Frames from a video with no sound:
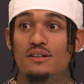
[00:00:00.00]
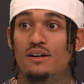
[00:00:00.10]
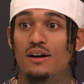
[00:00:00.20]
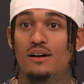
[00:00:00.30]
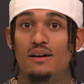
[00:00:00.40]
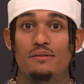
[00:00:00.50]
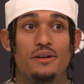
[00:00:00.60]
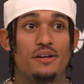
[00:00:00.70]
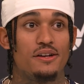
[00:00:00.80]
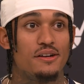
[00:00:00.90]
You
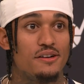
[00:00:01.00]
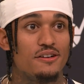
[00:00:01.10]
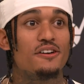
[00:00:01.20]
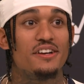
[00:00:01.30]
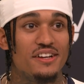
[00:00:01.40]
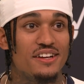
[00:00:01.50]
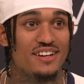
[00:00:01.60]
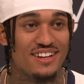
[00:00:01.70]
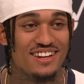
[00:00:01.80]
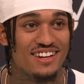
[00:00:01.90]
obviously
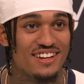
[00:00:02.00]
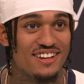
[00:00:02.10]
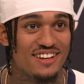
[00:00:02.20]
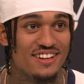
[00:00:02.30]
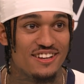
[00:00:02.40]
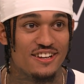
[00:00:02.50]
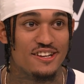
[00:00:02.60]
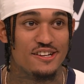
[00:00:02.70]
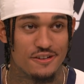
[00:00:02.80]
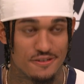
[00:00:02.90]
had an awesome season